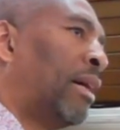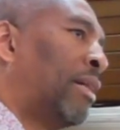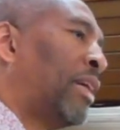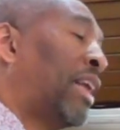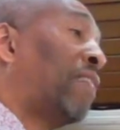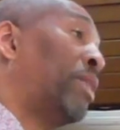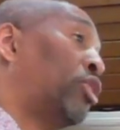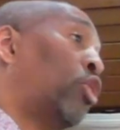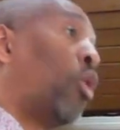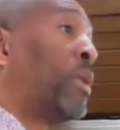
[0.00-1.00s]
uh, that have
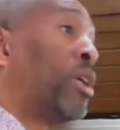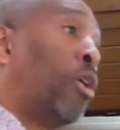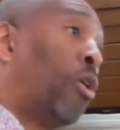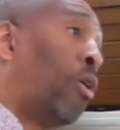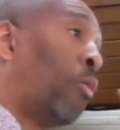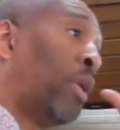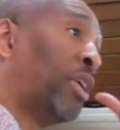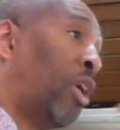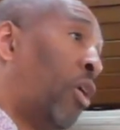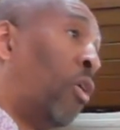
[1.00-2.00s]
been dormant all
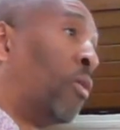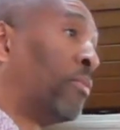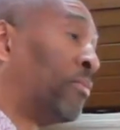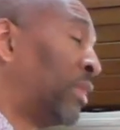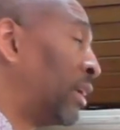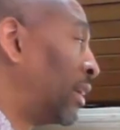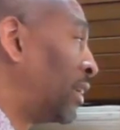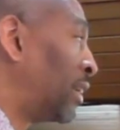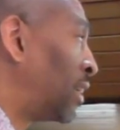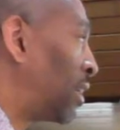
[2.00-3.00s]
winter long,
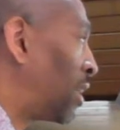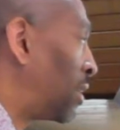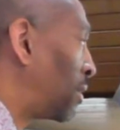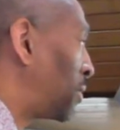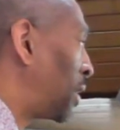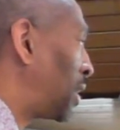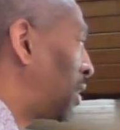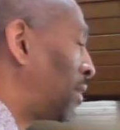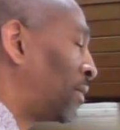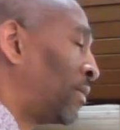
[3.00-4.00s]
uh,
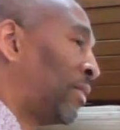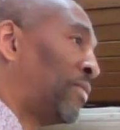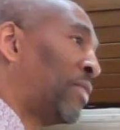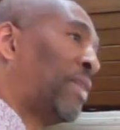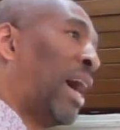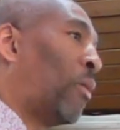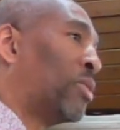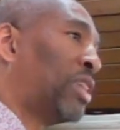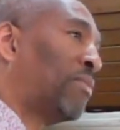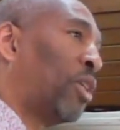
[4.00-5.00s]
uh the, the,
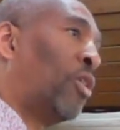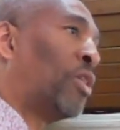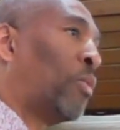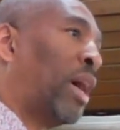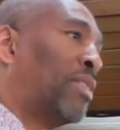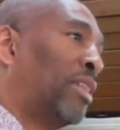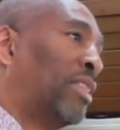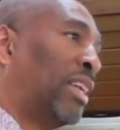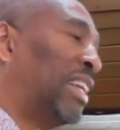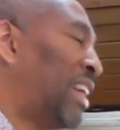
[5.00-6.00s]
flowers have gone away, the,
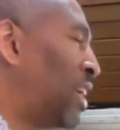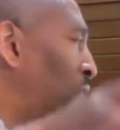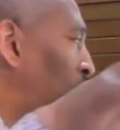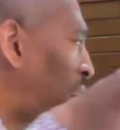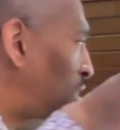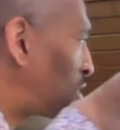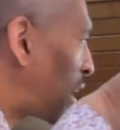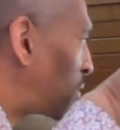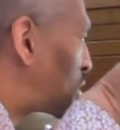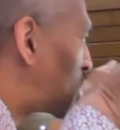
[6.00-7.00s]
the leaves have,
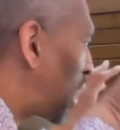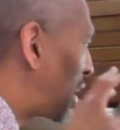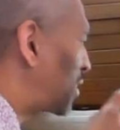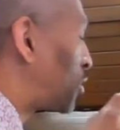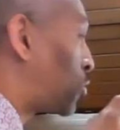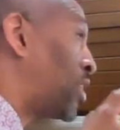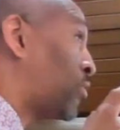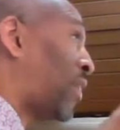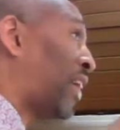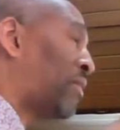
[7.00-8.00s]
have shed, the
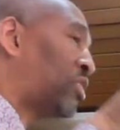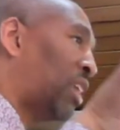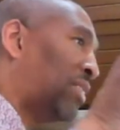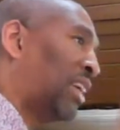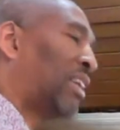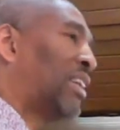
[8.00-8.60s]
trees rather have shed their